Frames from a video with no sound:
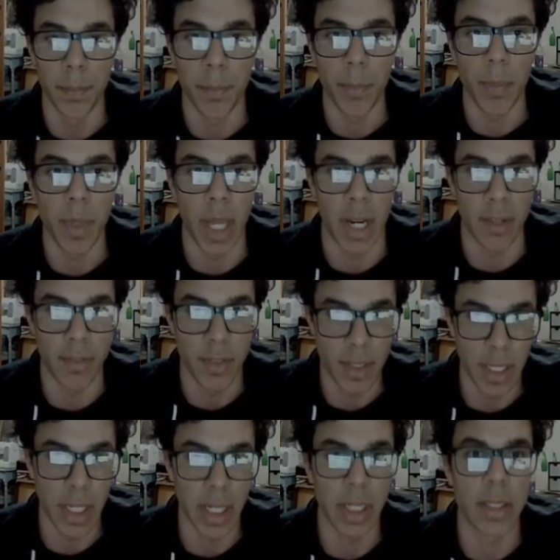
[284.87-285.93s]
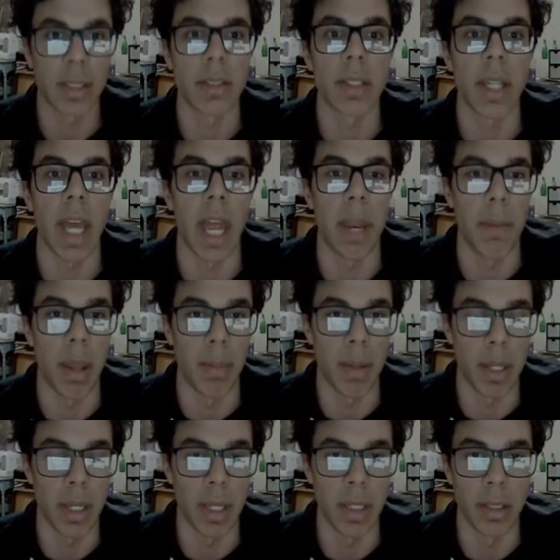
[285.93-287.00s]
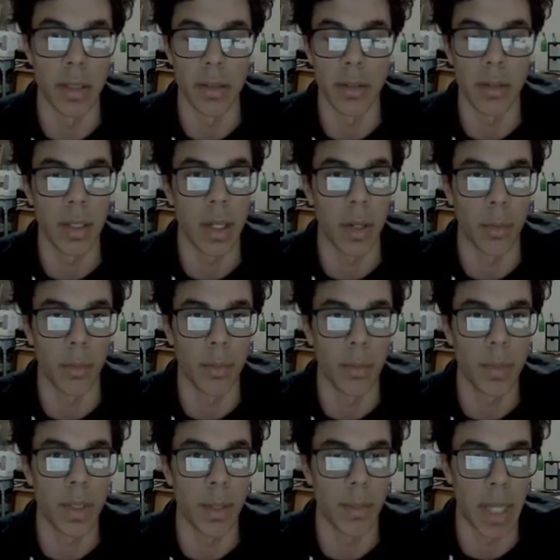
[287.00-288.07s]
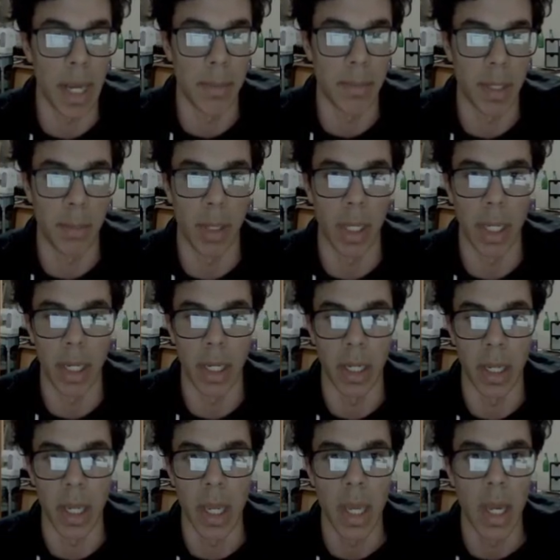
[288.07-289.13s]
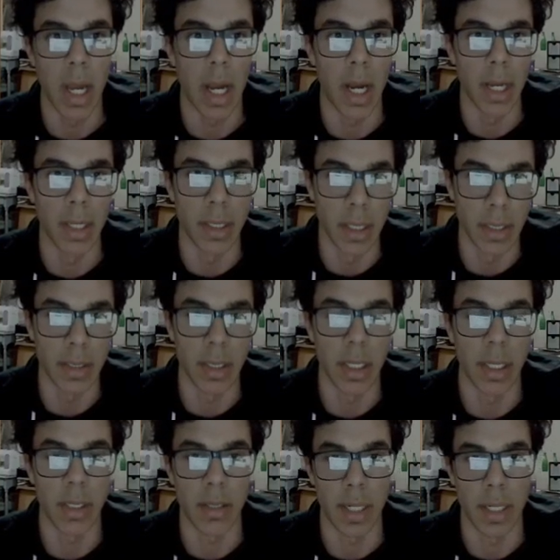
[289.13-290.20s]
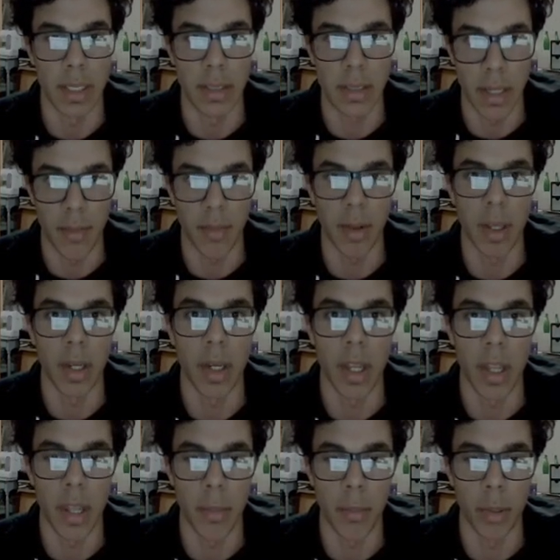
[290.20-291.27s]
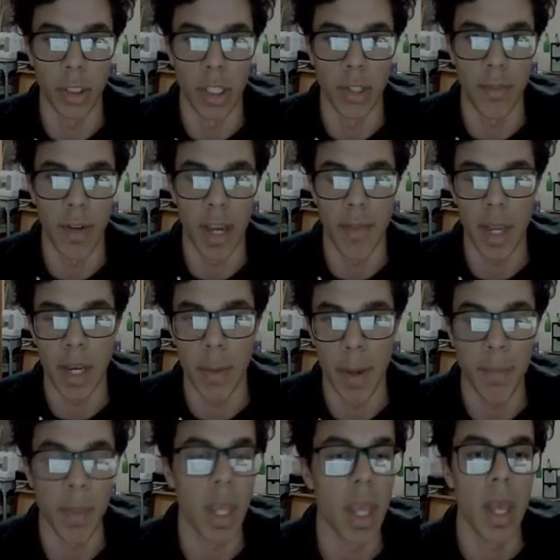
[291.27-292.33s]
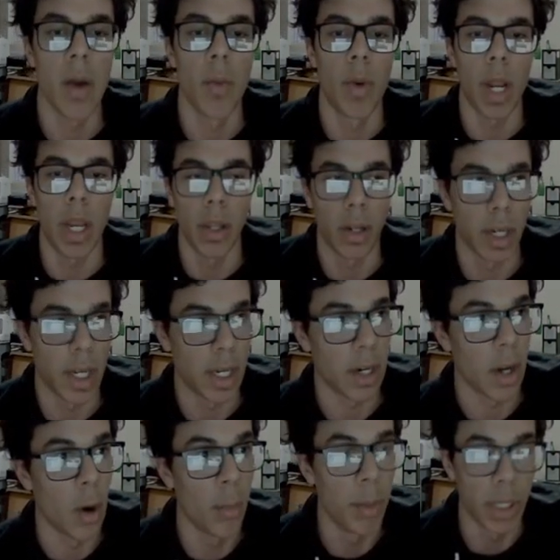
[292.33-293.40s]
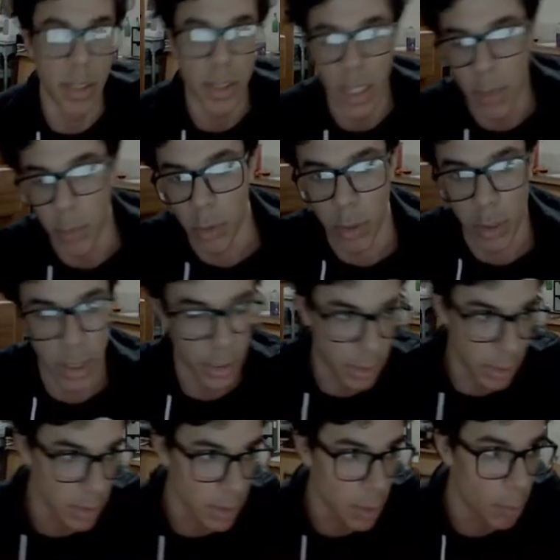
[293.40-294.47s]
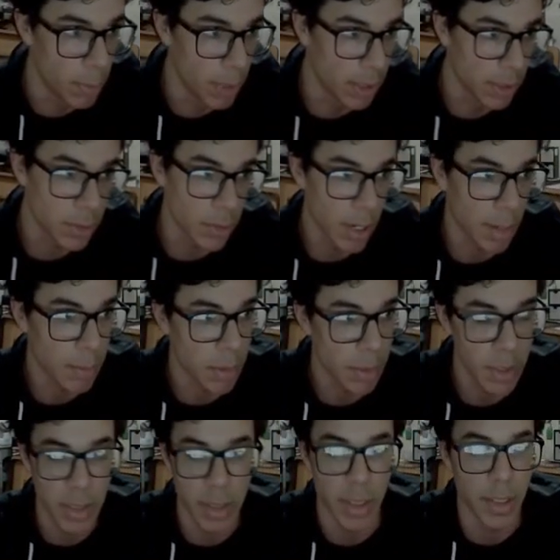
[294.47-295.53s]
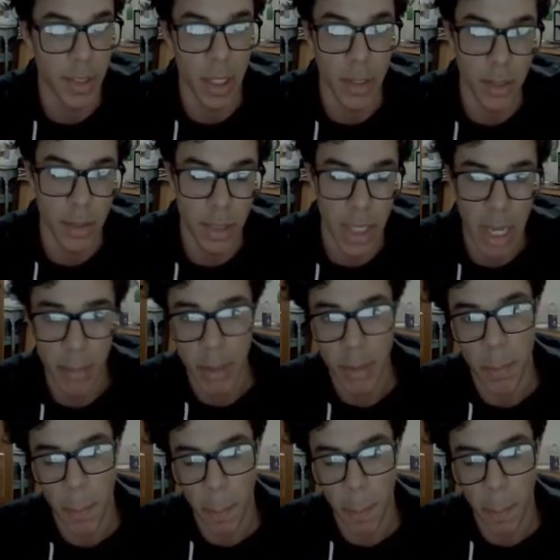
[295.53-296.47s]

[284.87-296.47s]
knight f6, and maybe in sometimes they play d6, knight d7, and then push e5. Anyway, we're not looking at openings today. We're looking at this openings trap. So this is the Staunton Gambit,